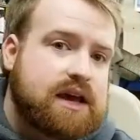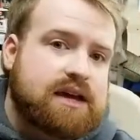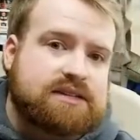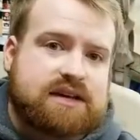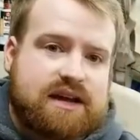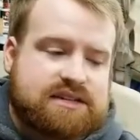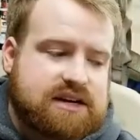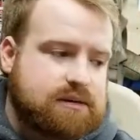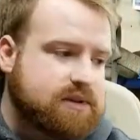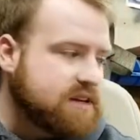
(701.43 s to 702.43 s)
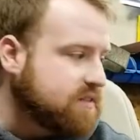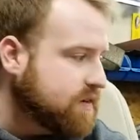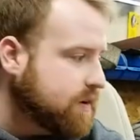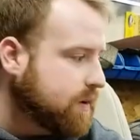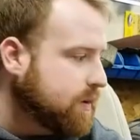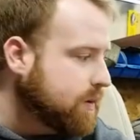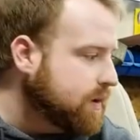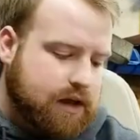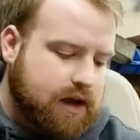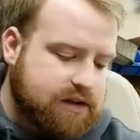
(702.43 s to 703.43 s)
It's not terribly difficult.
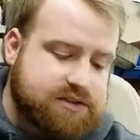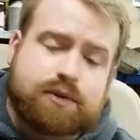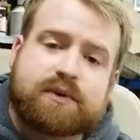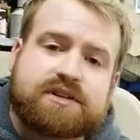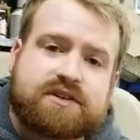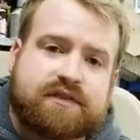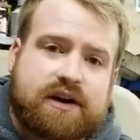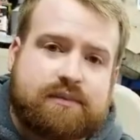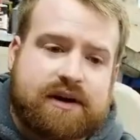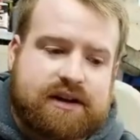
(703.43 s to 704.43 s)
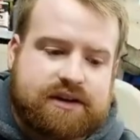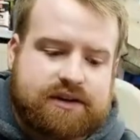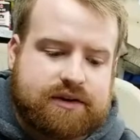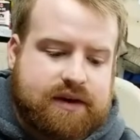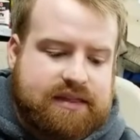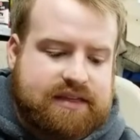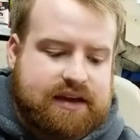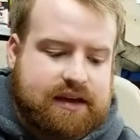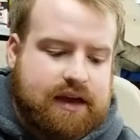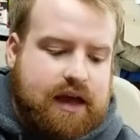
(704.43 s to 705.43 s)
Uh, super easy for anybody to do, I
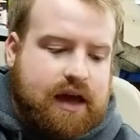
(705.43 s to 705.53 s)
think.